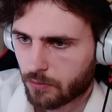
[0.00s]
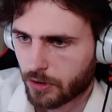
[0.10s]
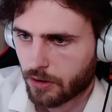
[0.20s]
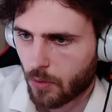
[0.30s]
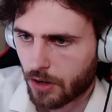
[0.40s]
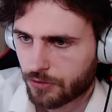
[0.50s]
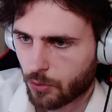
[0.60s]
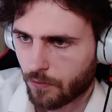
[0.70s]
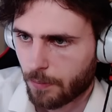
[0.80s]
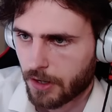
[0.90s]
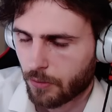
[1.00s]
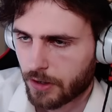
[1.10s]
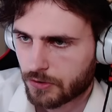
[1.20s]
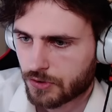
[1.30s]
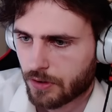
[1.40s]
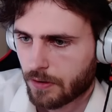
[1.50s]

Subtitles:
We're going to want 2 of them anyways.